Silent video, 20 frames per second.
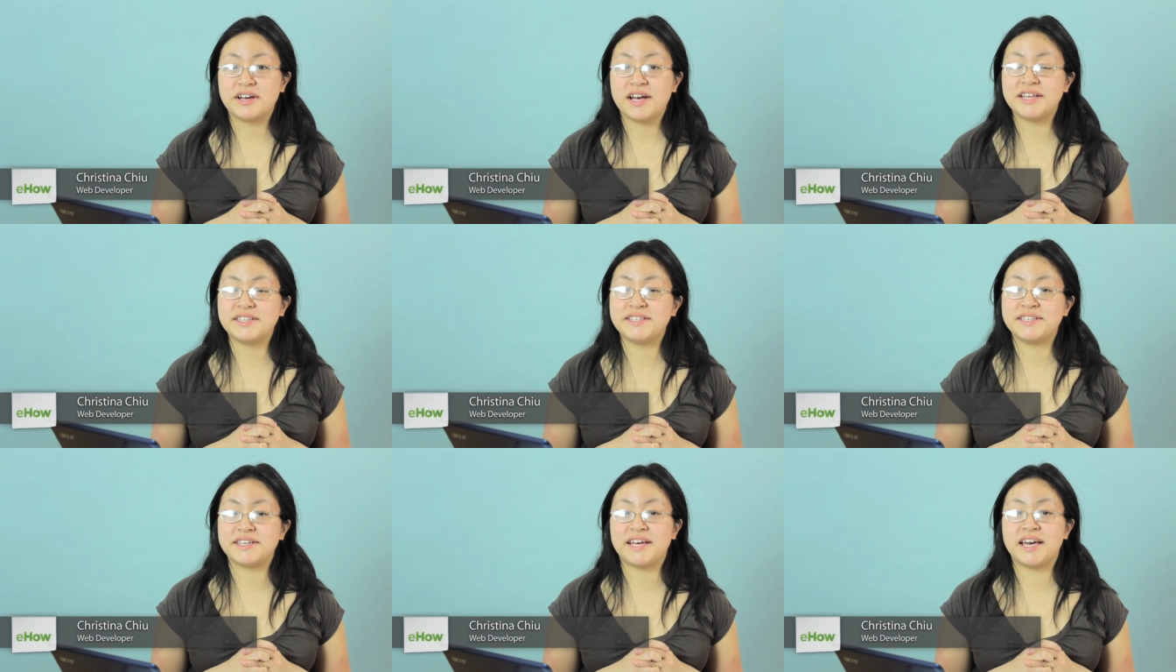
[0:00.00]

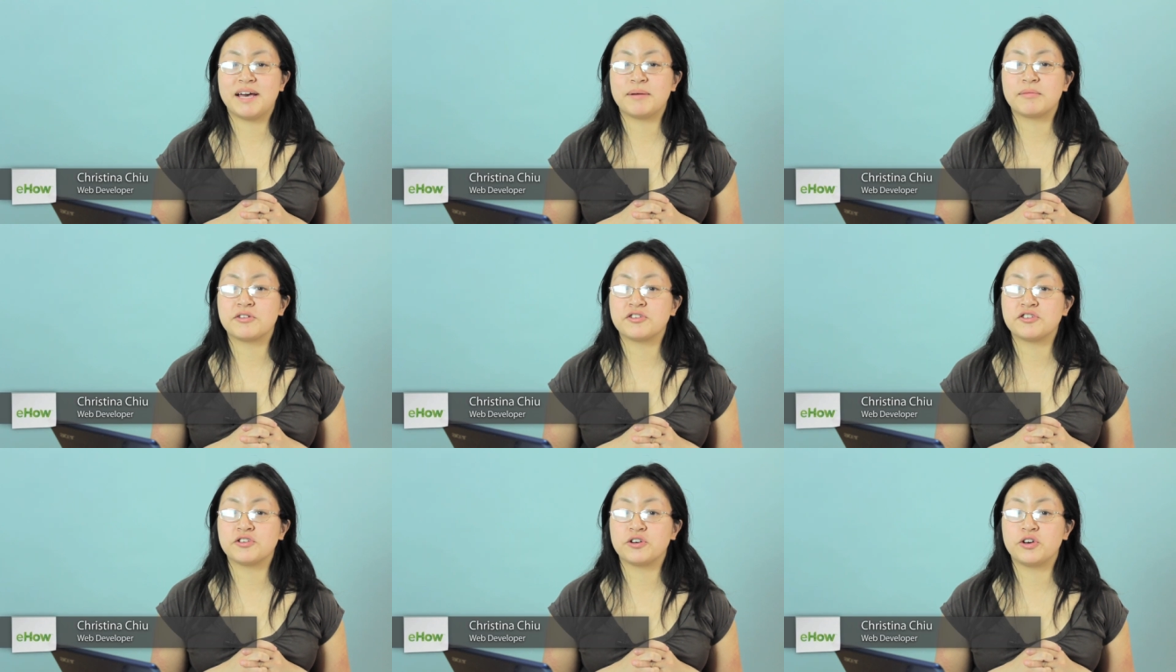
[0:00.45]
and today I'm
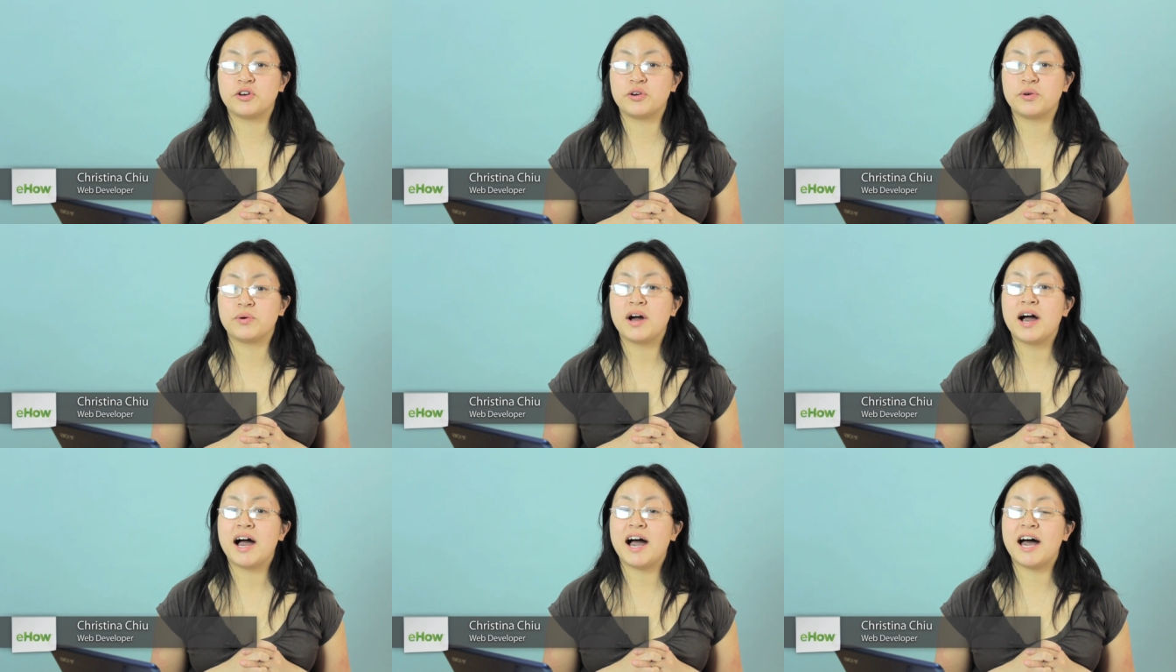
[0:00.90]
going to show
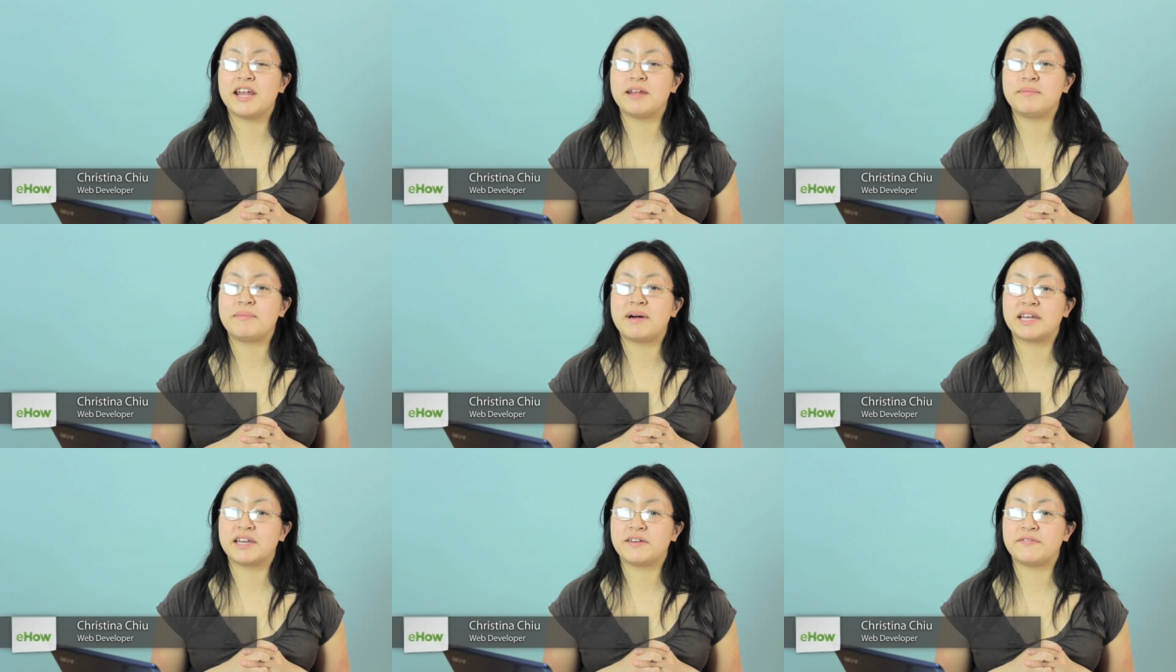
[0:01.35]
you how to
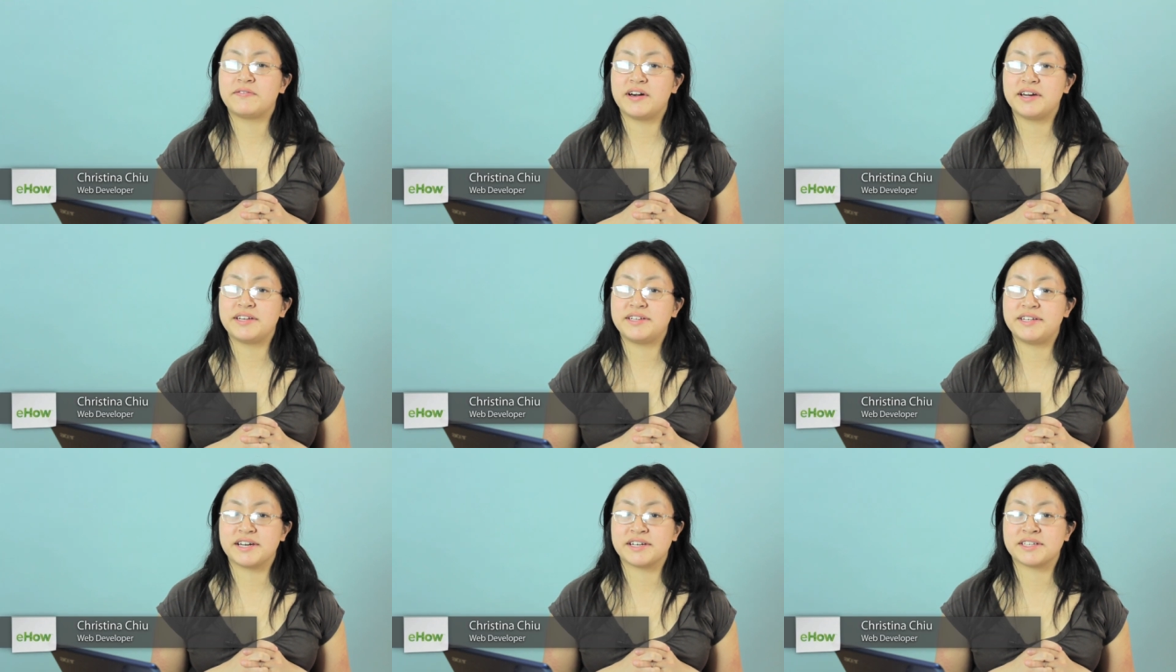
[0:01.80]
magnify
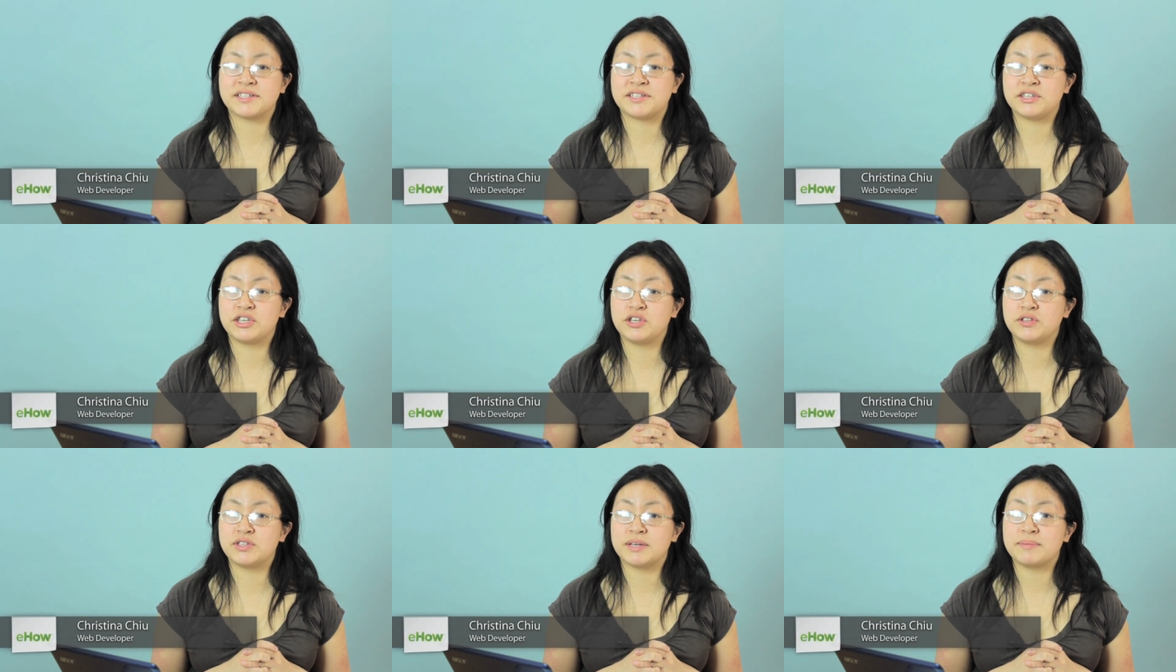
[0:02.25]
text
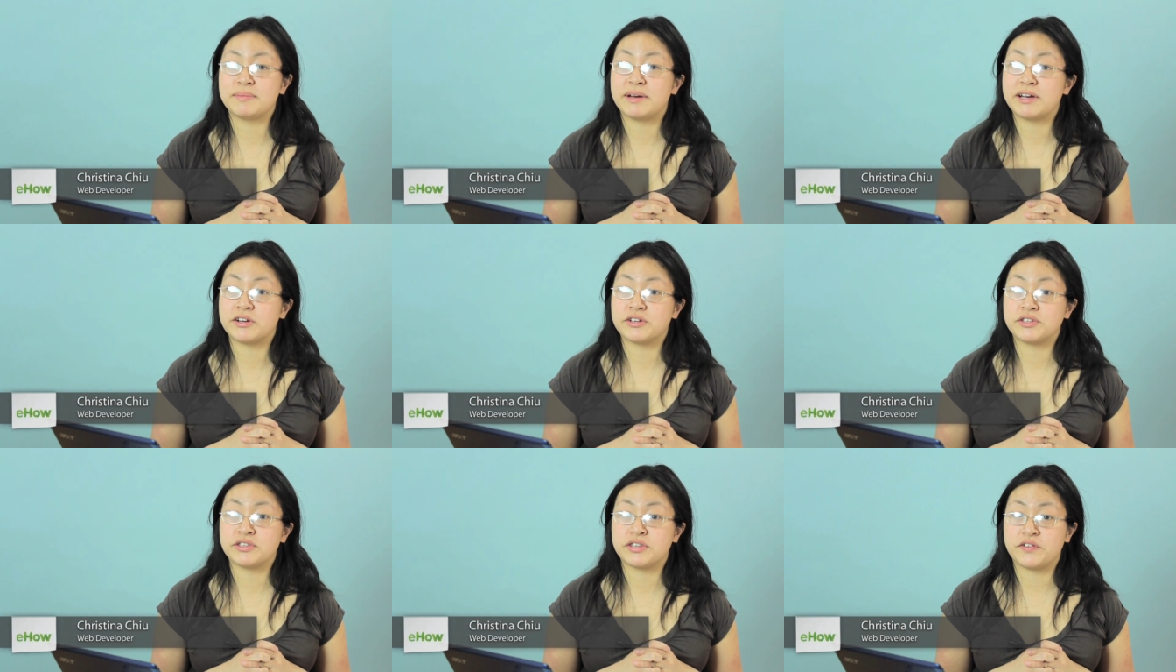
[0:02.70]
using
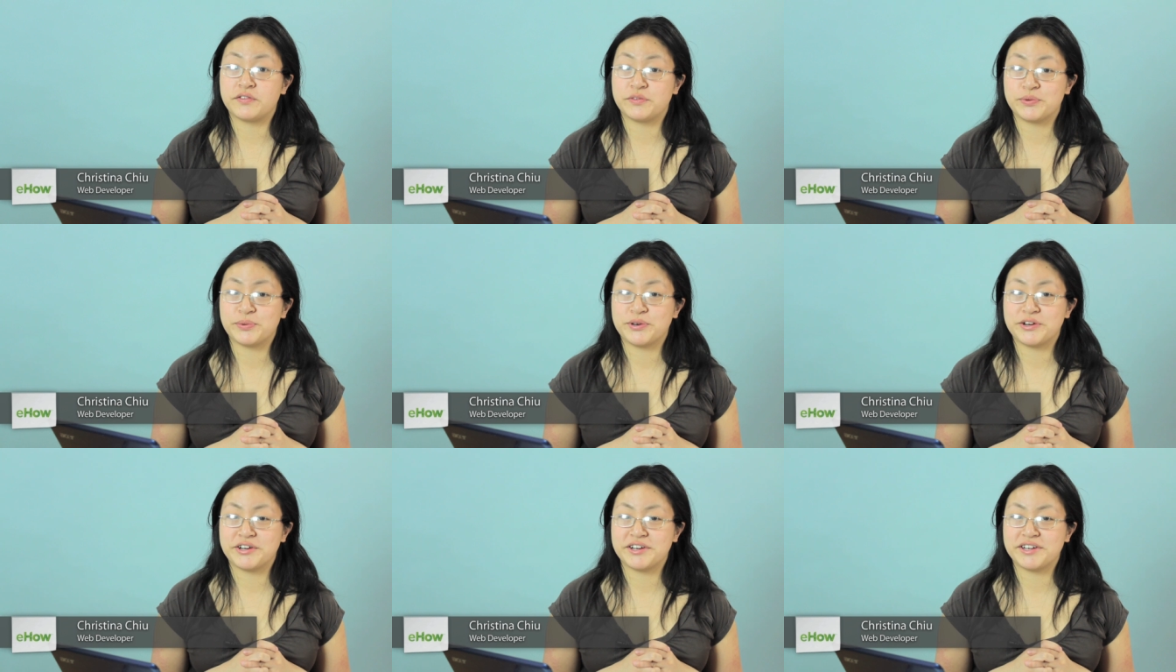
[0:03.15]
Microsoft
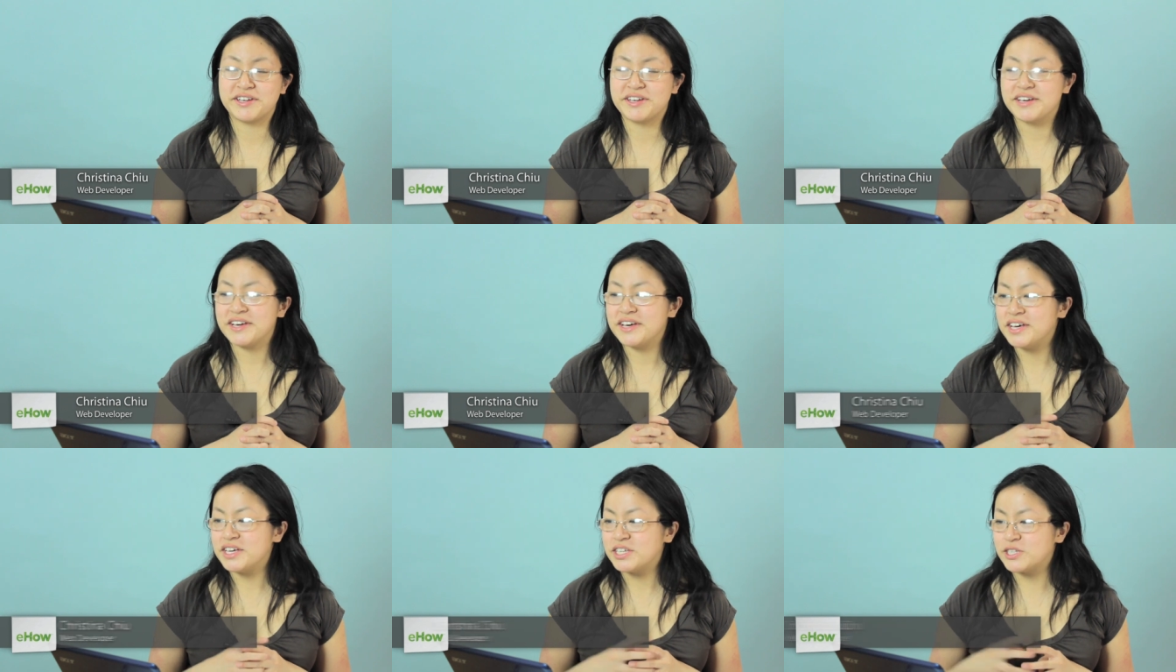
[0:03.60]
Word.
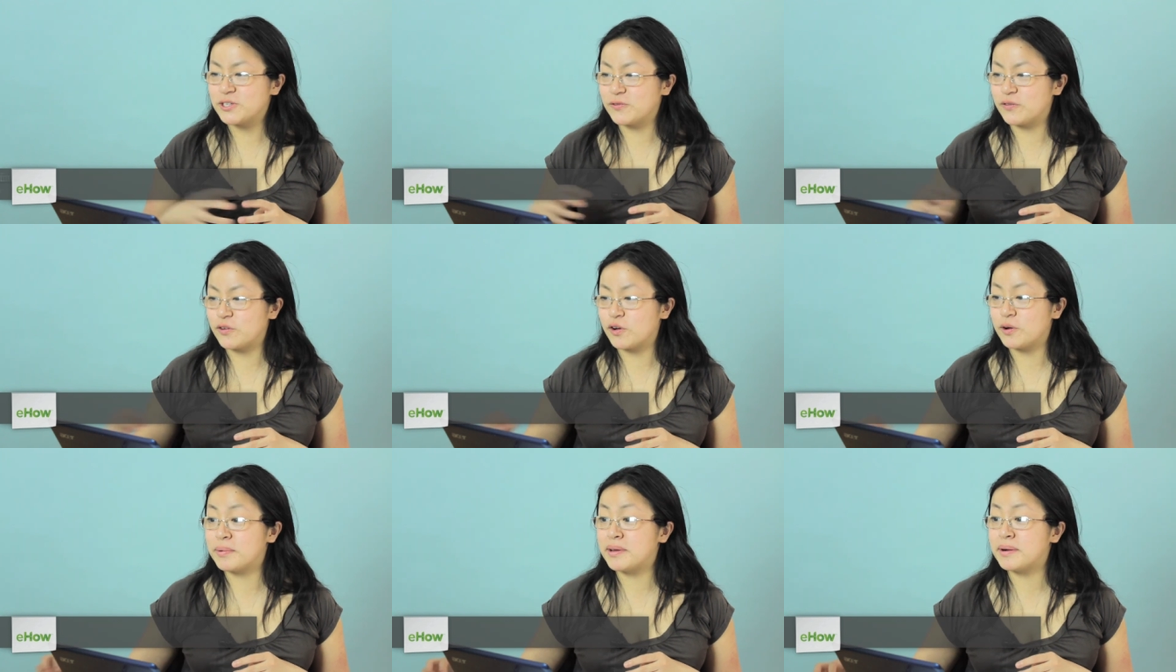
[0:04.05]
So if
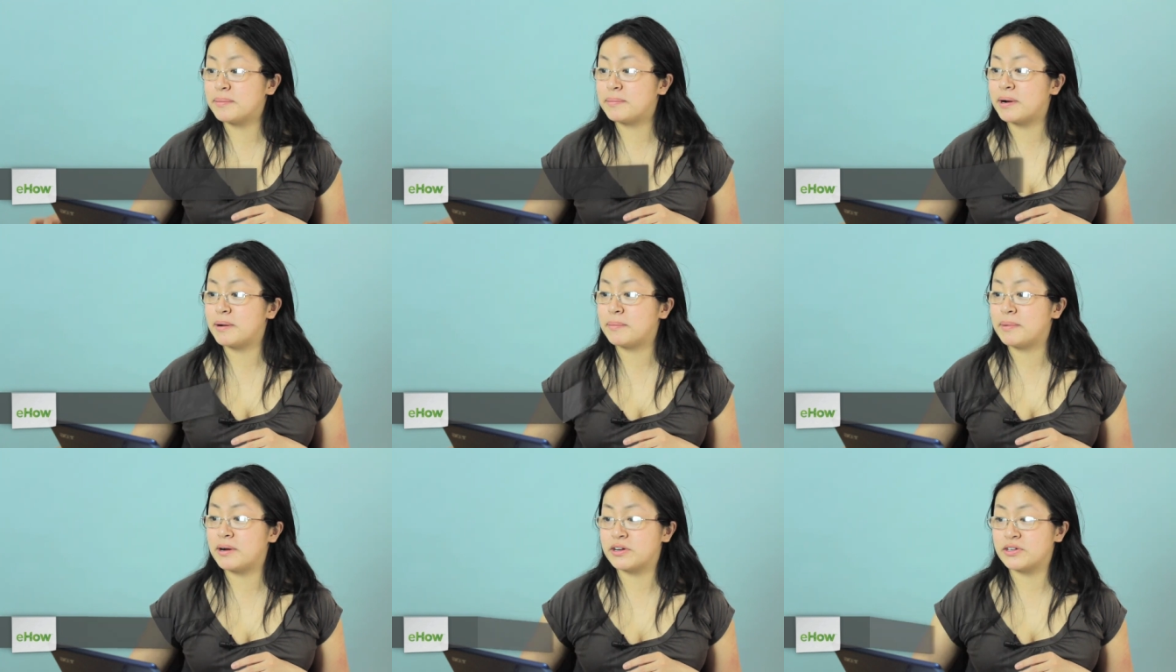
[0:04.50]
you open up
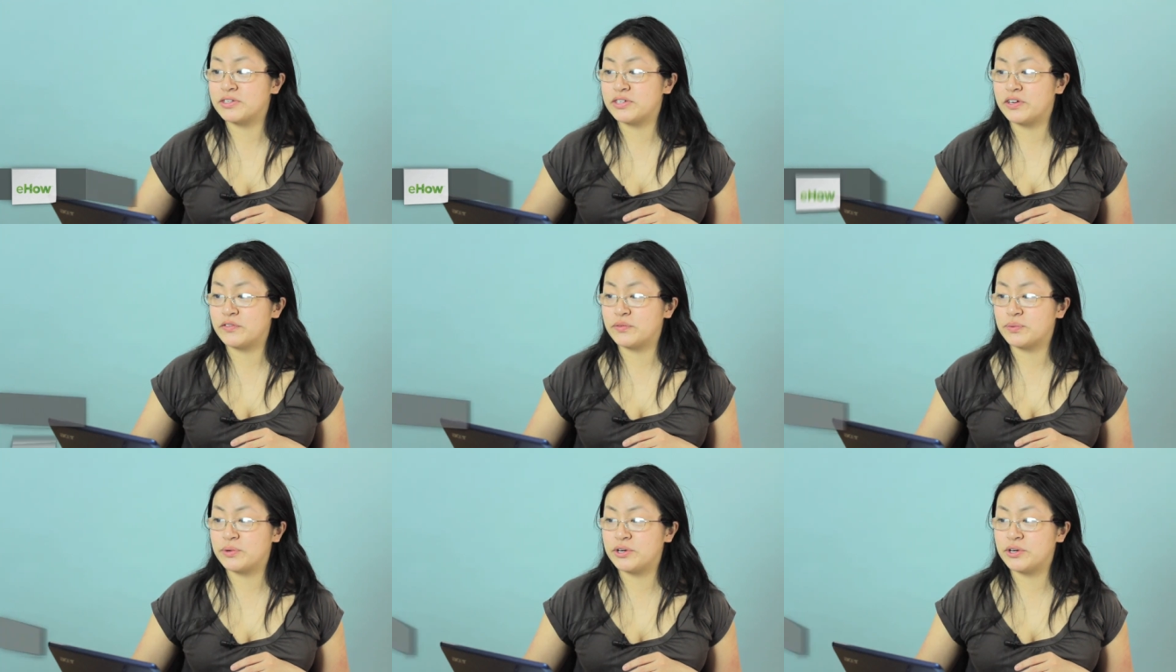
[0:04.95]
our Microsoft